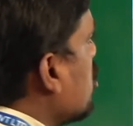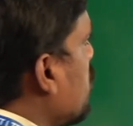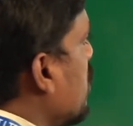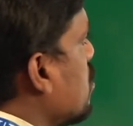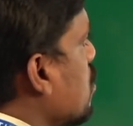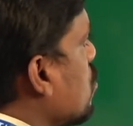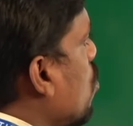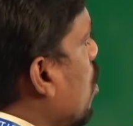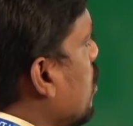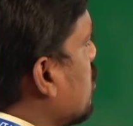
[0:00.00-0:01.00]
phase is
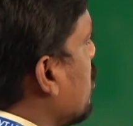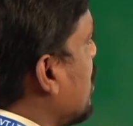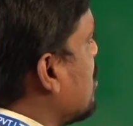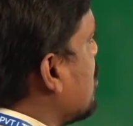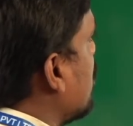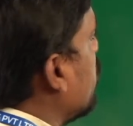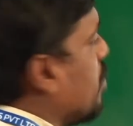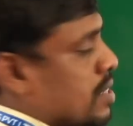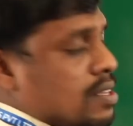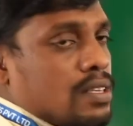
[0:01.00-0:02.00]
called as a resting
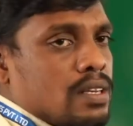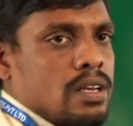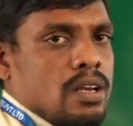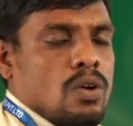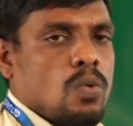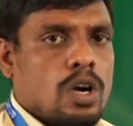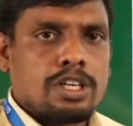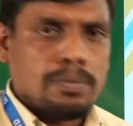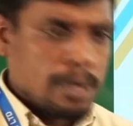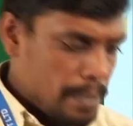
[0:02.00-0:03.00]
phase. What do
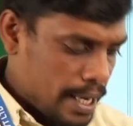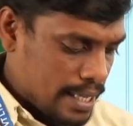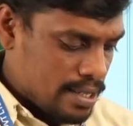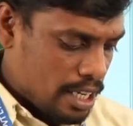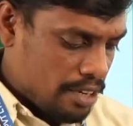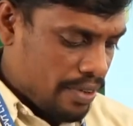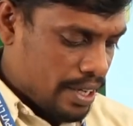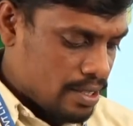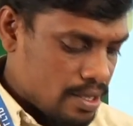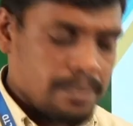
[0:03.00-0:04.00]
you mean by resting
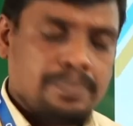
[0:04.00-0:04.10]
phase?